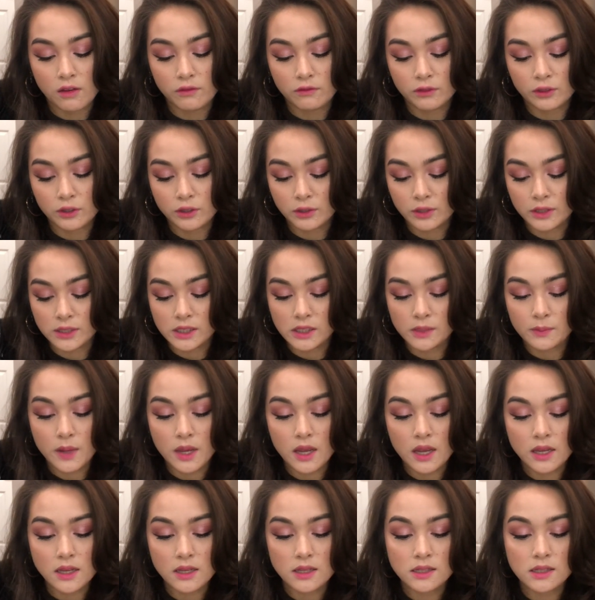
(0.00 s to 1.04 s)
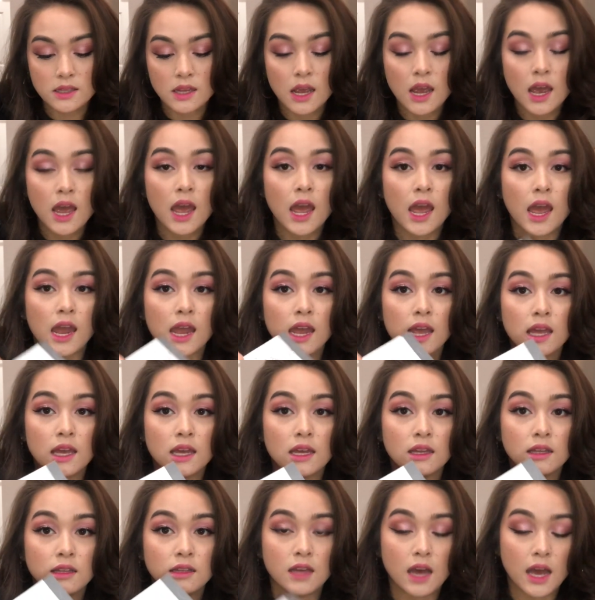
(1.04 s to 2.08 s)
for Christmas,
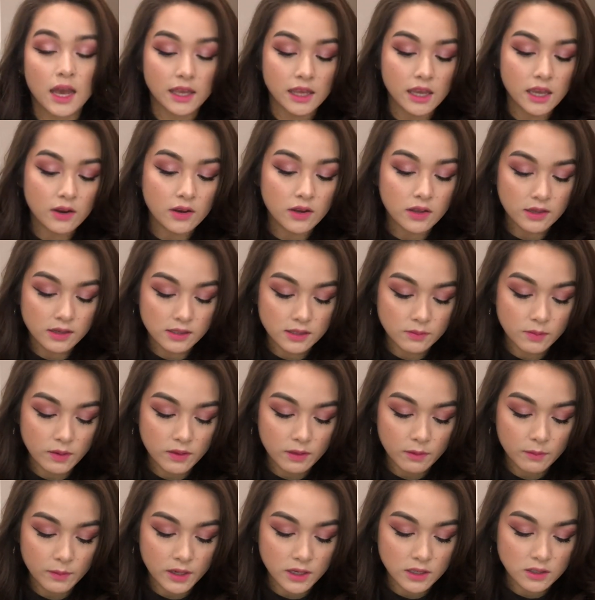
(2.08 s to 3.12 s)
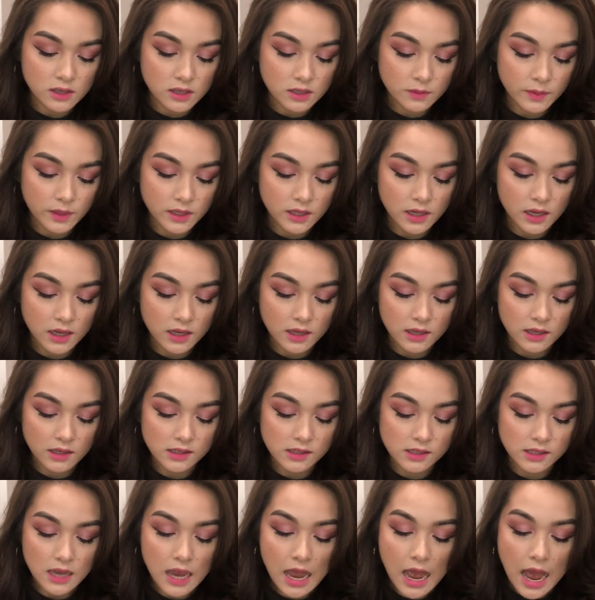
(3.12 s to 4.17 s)
and I carry this with me just
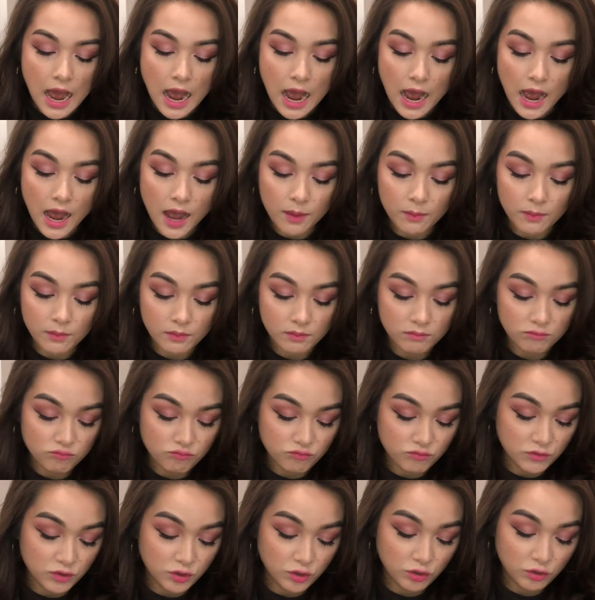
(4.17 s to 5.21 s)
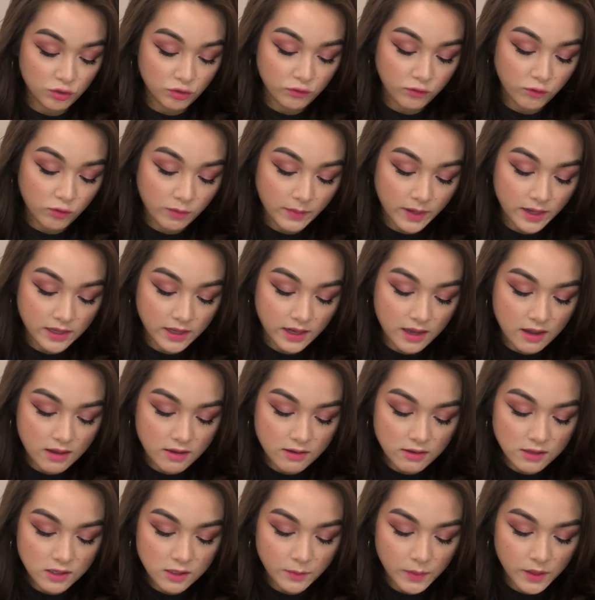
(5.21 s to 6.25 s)
because I'm due for my
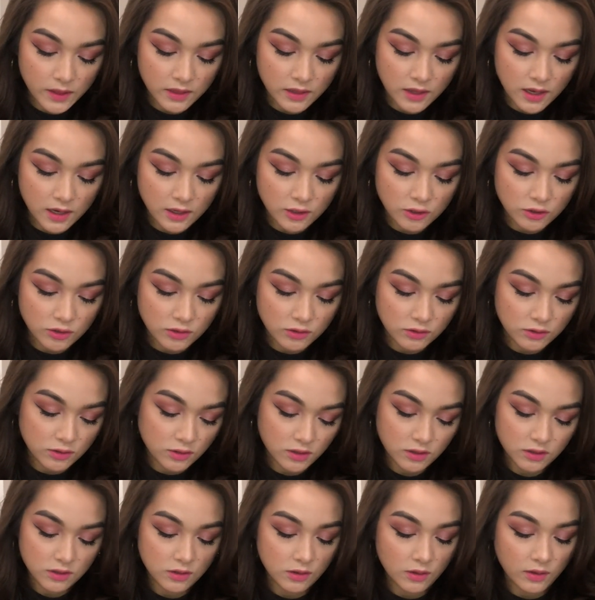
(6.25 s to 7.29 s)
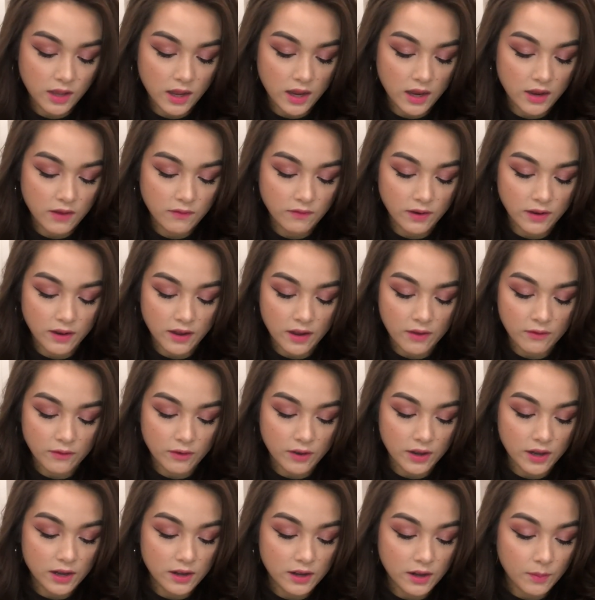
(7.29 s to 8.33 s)
nails, but then just so that if I ever
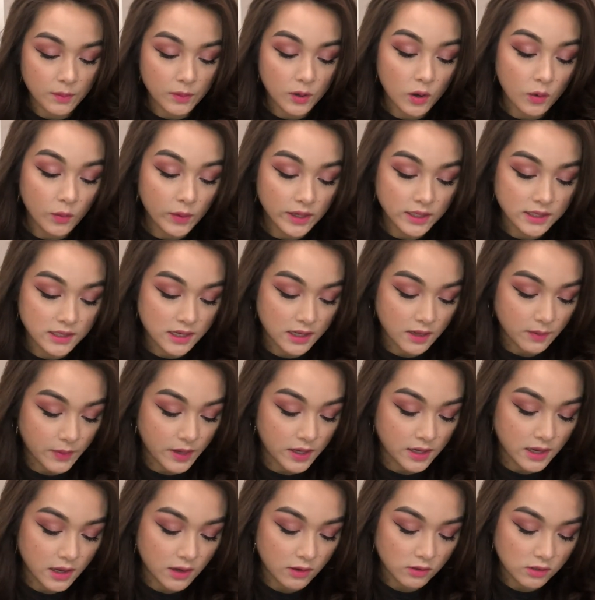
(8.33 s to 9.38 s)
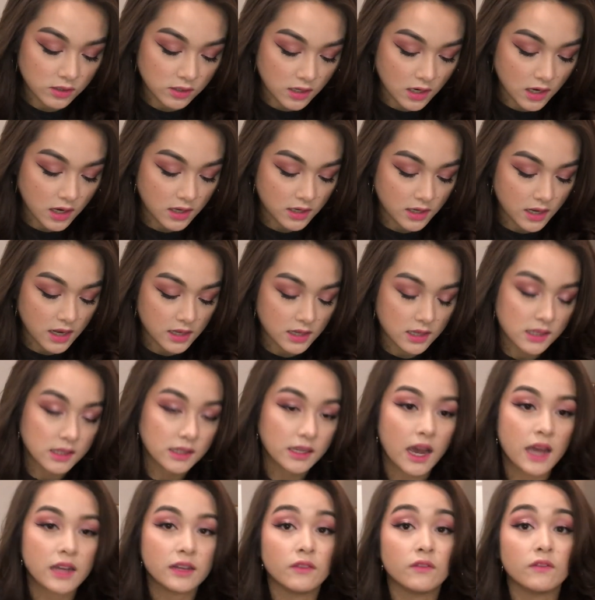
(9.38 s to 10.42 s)
end up going to get my nails done and it's
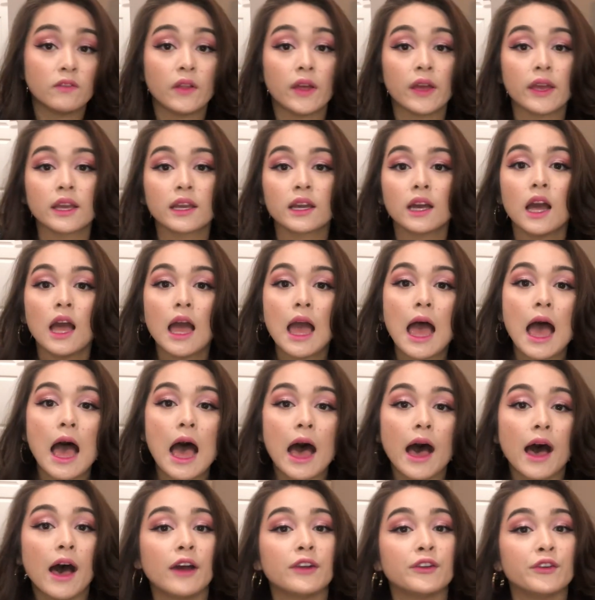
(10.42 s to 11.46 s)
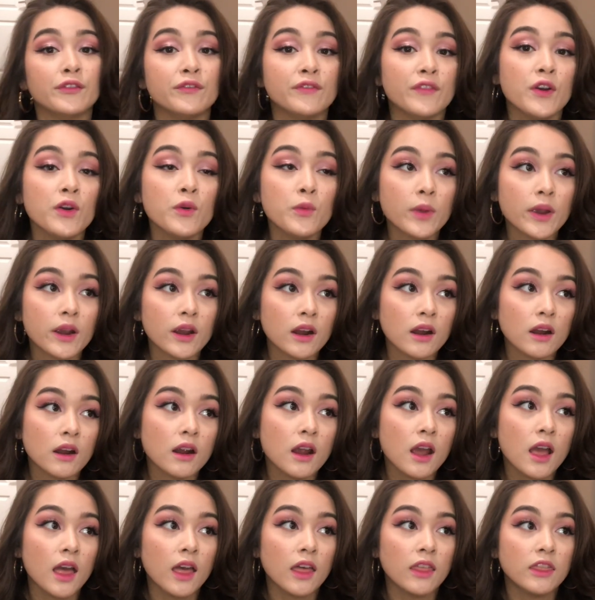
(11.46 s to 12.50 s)
kind of like out of nowhere,
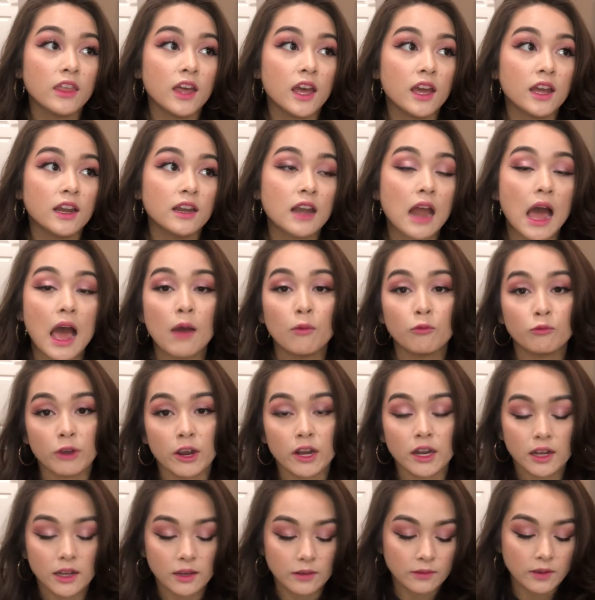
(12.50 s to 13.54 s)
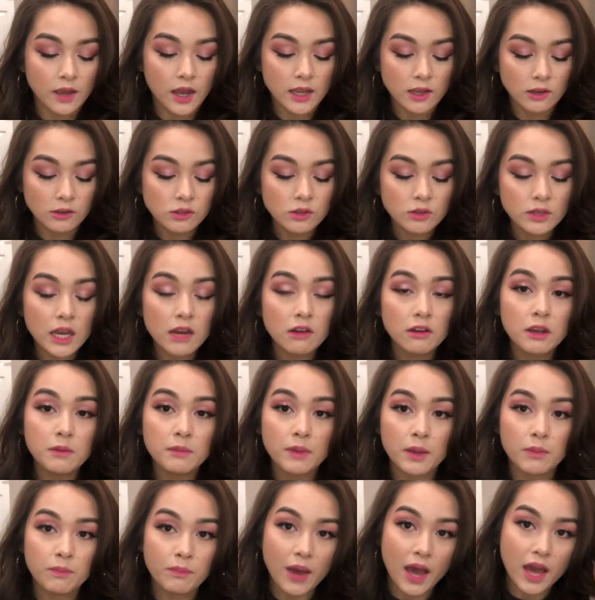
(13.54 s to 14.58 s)
then I'm ready. I also carry
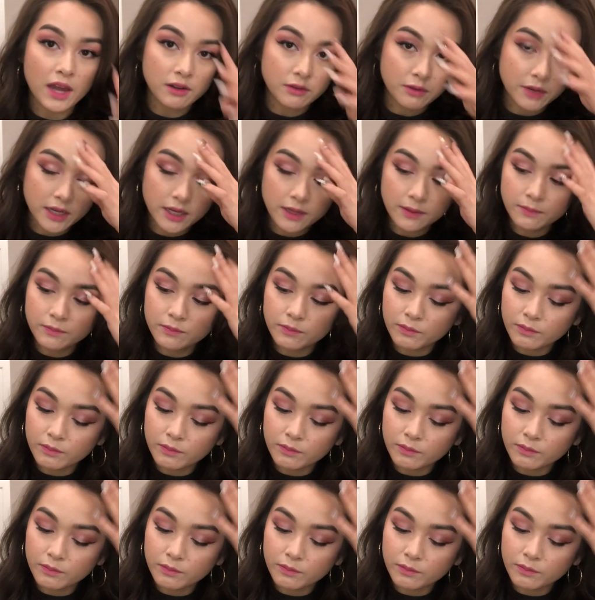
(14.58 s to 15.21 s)
my battery